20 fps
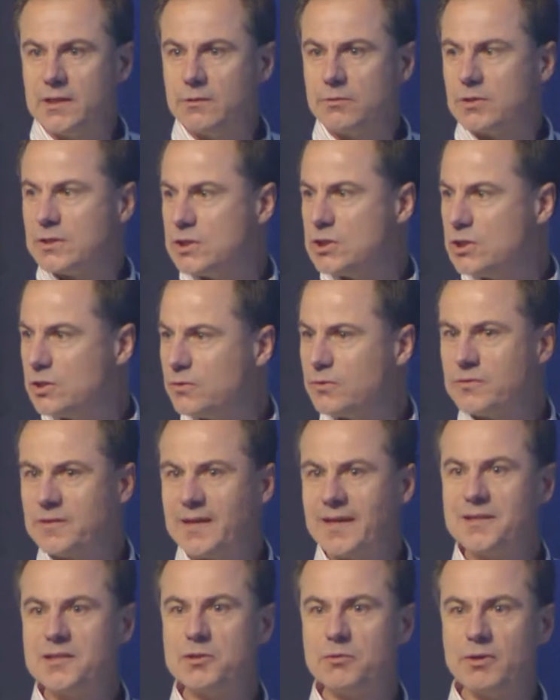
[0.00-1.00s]
you can use
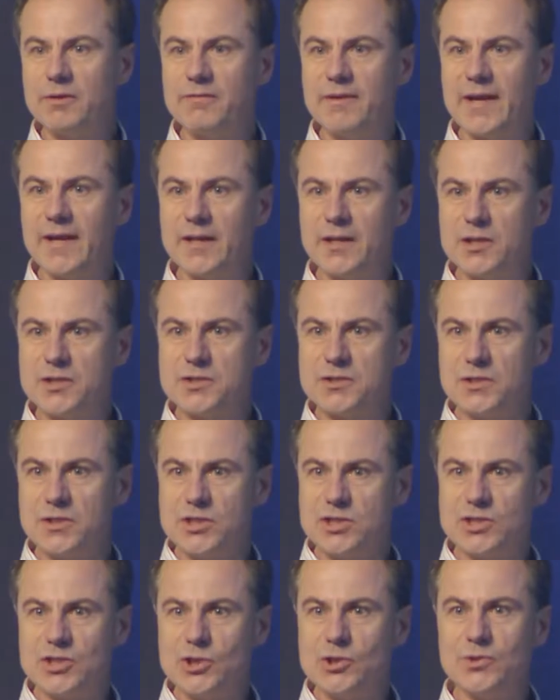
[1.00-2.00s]
that to your advantage to
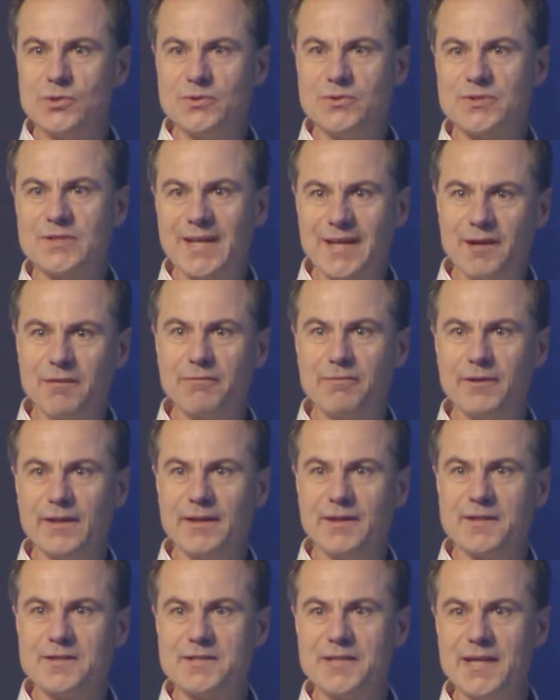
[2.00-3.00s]
choose carefully
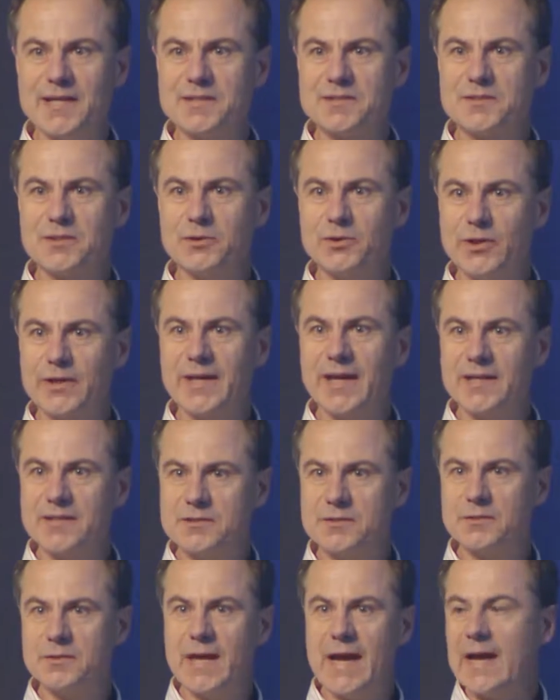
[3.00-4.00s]
the sites to look at
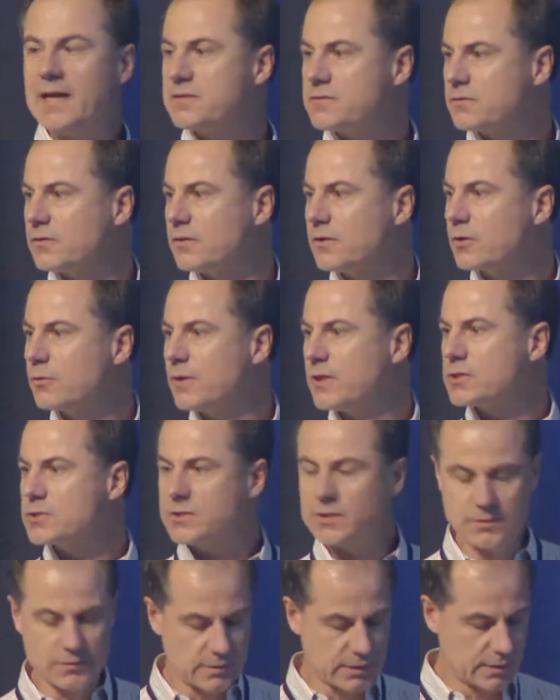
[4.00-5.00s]
to answer the
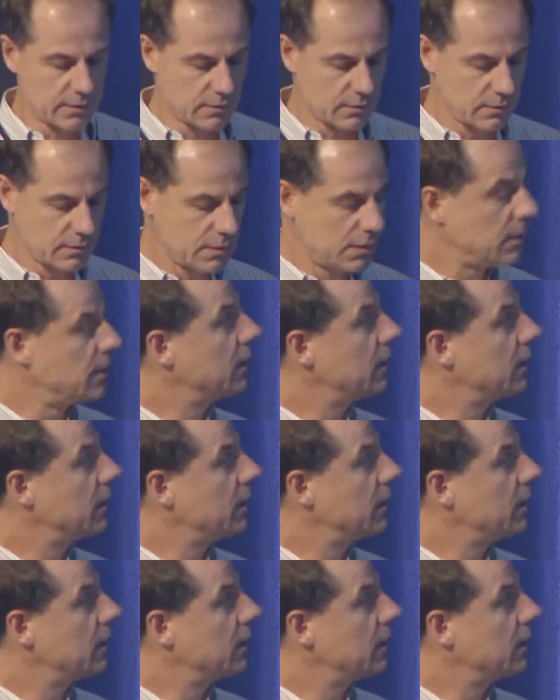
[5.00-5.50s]
questions that are